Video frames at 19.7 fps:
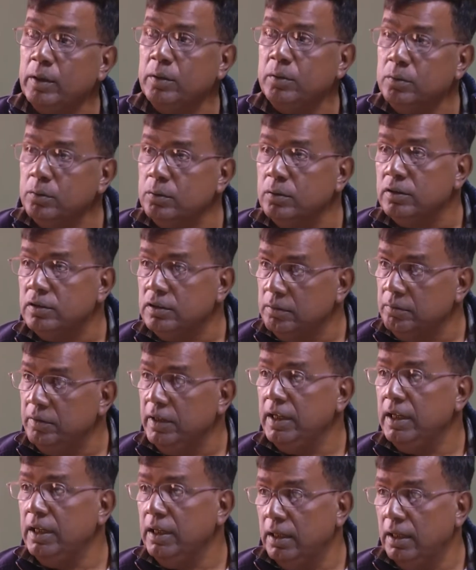2. It's a
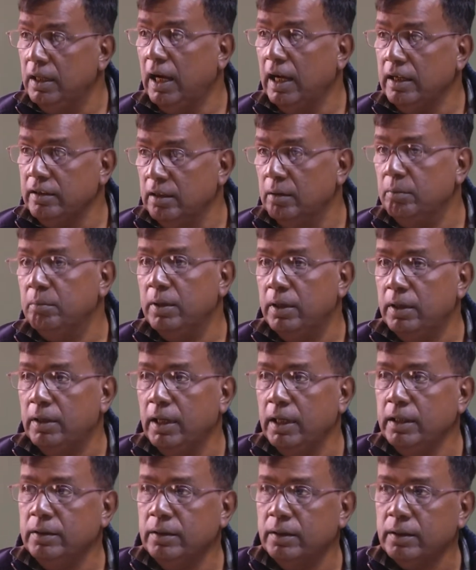very large number,
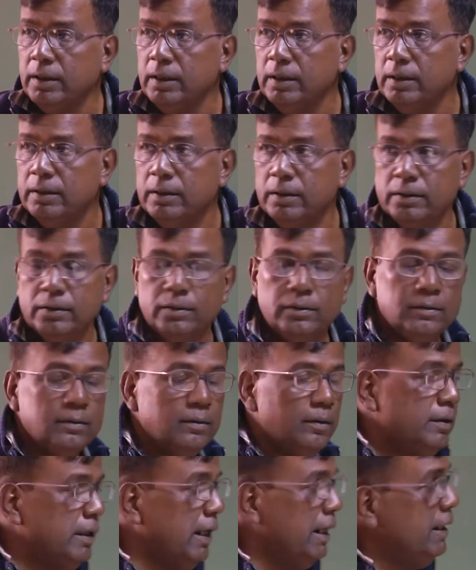right? Okay.
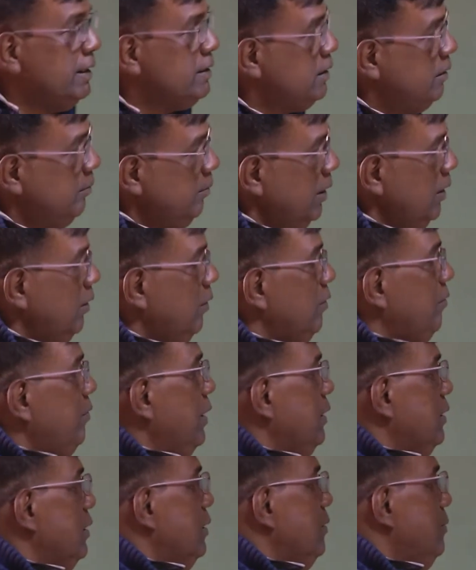Don't underestimate load
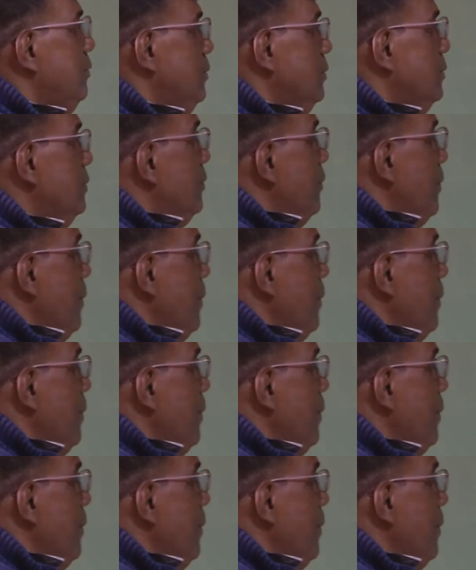factor of 2.